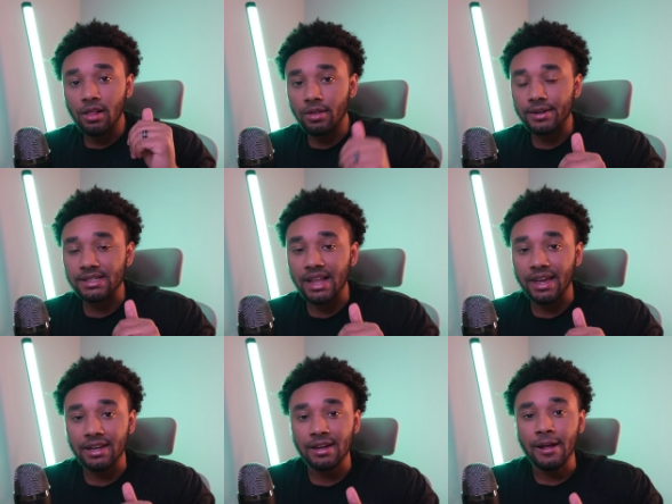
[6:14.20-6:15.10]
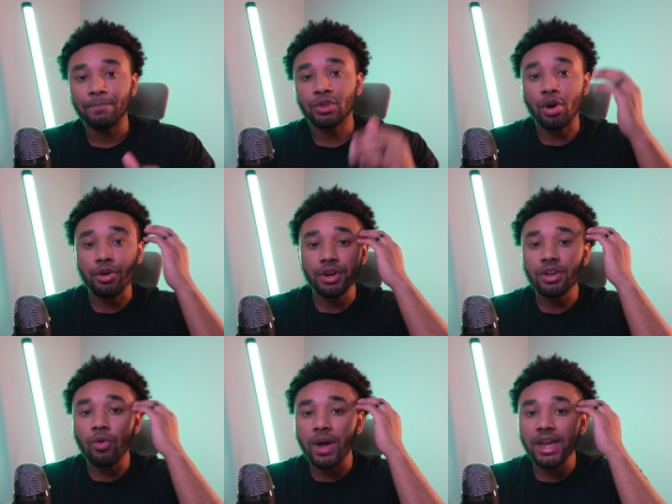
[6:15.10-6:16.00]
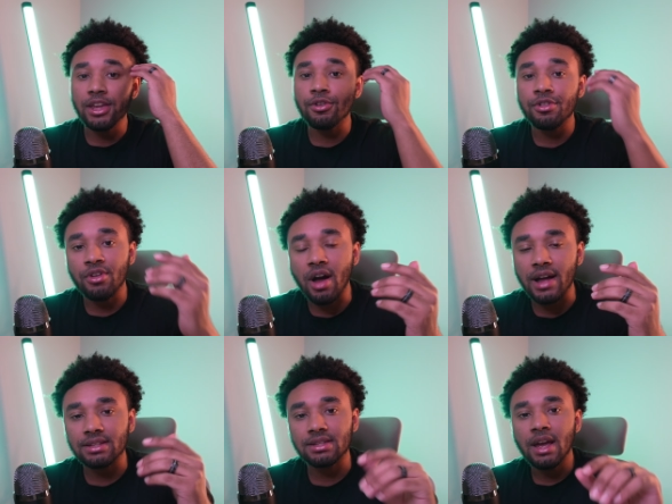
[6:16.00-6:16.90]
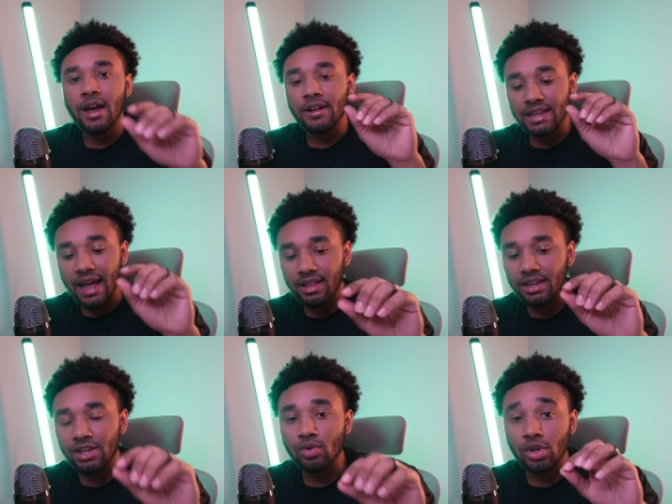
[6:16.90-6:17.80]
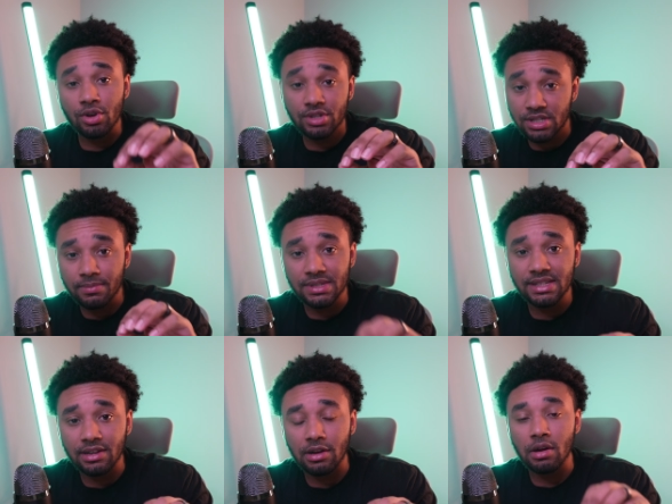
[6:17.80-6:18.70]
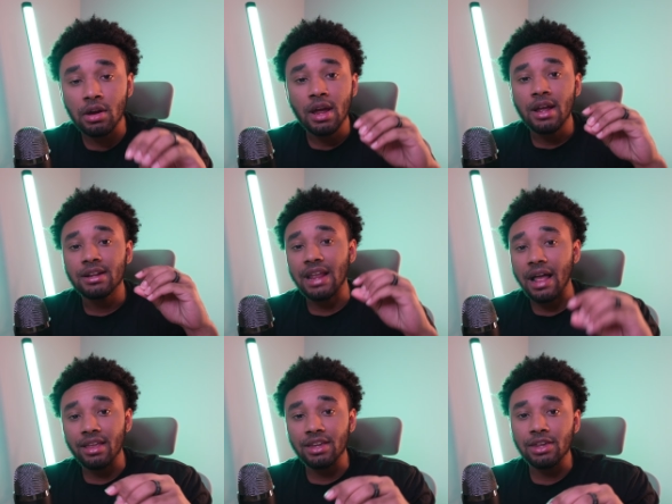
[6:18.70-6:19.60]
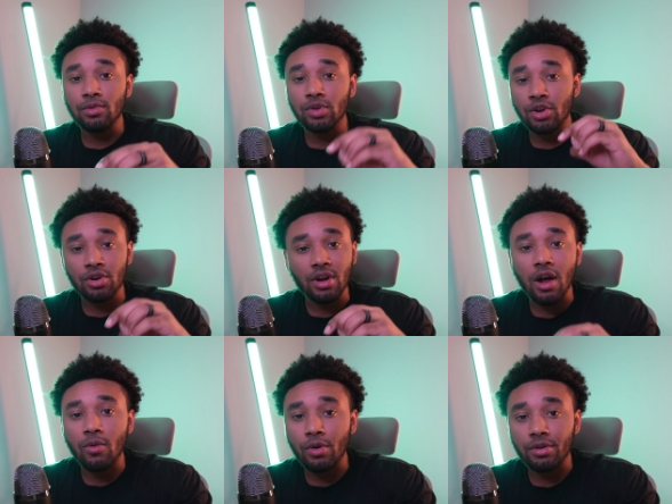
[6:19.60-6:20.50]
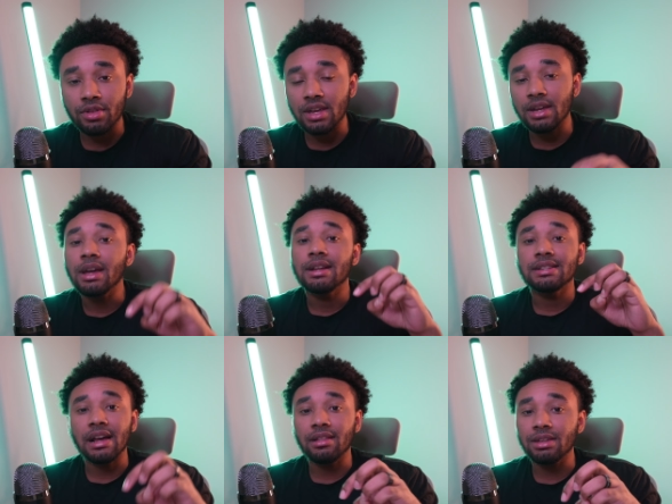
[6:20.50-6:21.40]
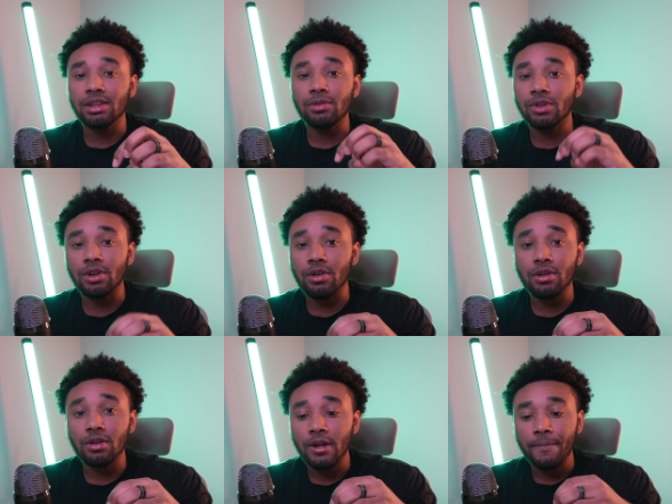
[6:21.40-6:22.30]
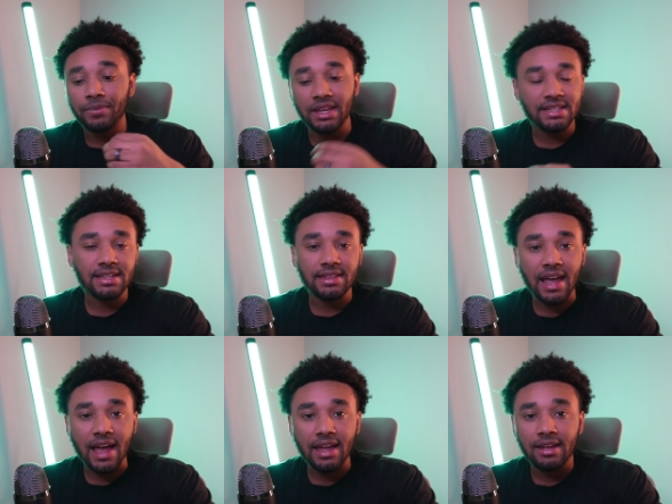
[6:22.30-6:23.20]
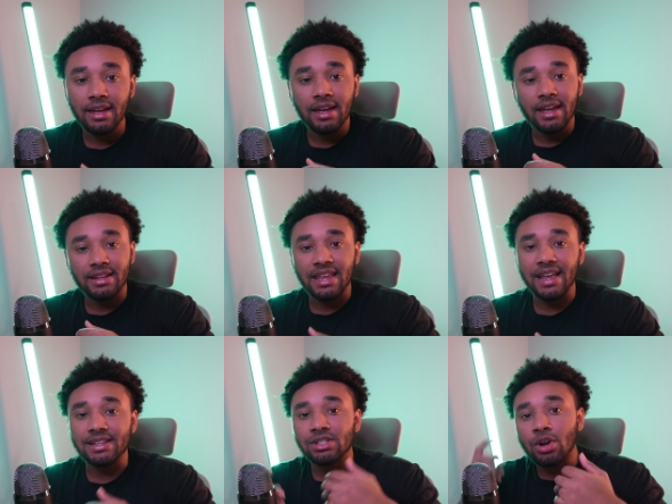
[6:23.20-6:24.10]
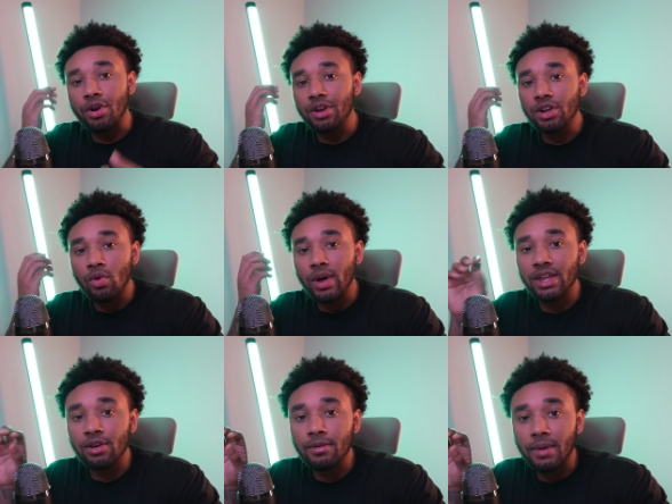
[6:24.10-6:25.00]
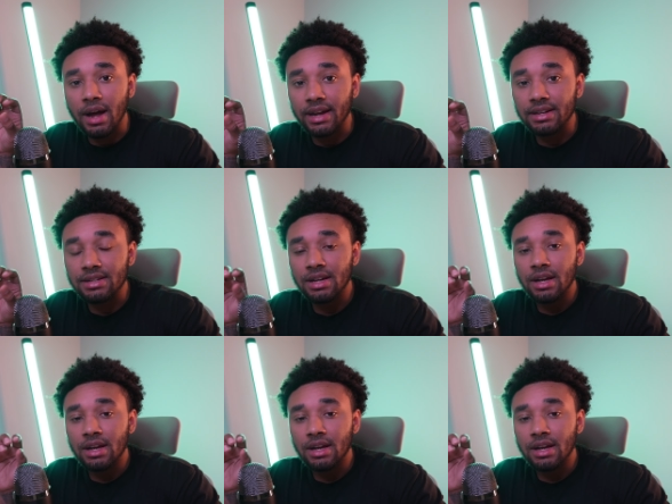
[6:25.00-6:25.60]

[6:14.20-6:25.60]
looks like. Turning away your thoughts, telling you you're some sinner, telling you you're not worthy, telling you you're this and that. It takes turning away your mind,